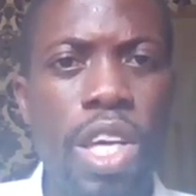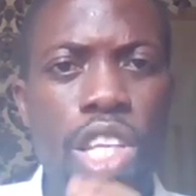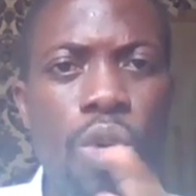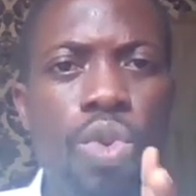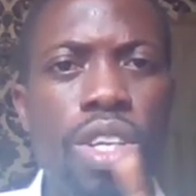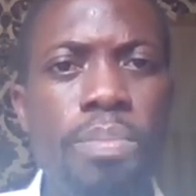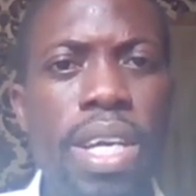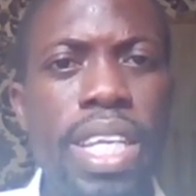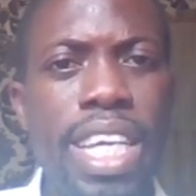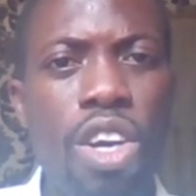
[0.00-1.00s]
They will
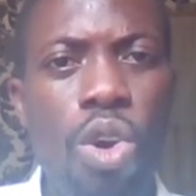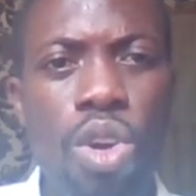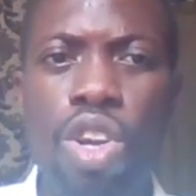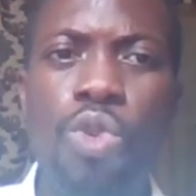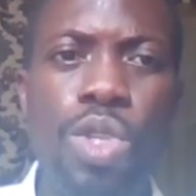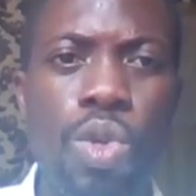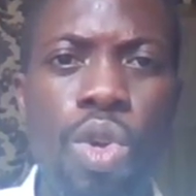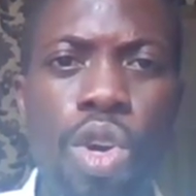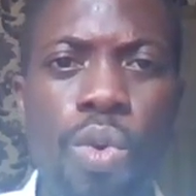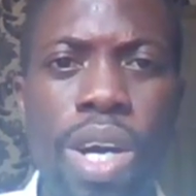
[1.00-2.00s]
remain in honor with
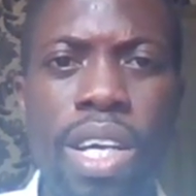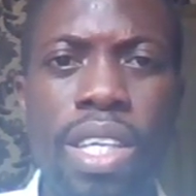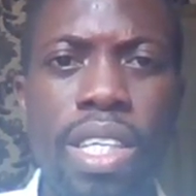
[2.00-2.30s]
Oyoiwa.